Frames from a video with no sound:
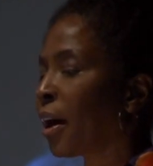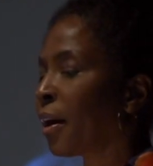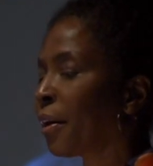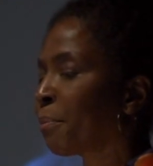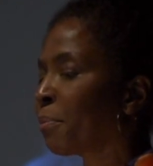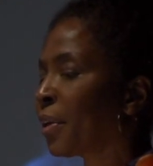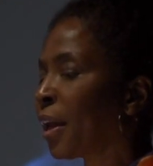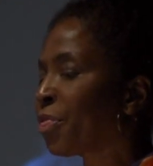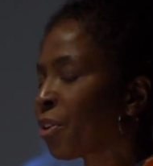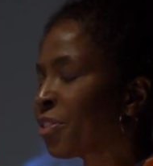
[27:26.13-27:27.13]

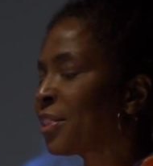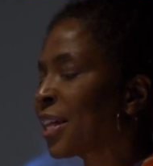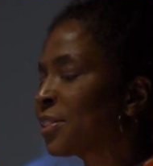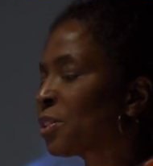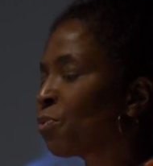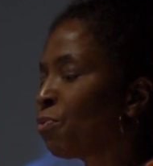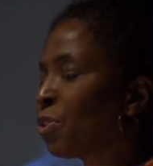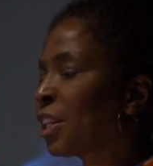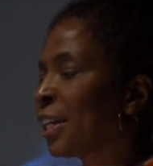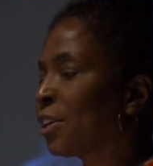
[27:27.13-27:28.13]
And thought that that's a
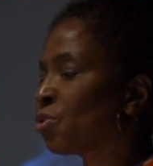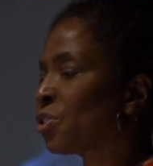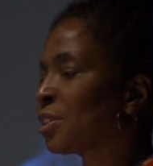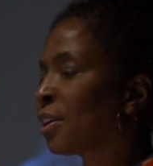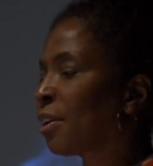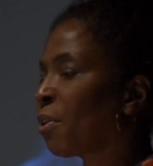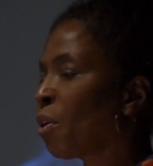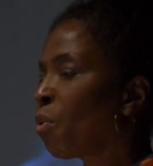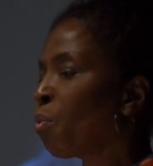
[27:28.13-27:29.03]
really interesting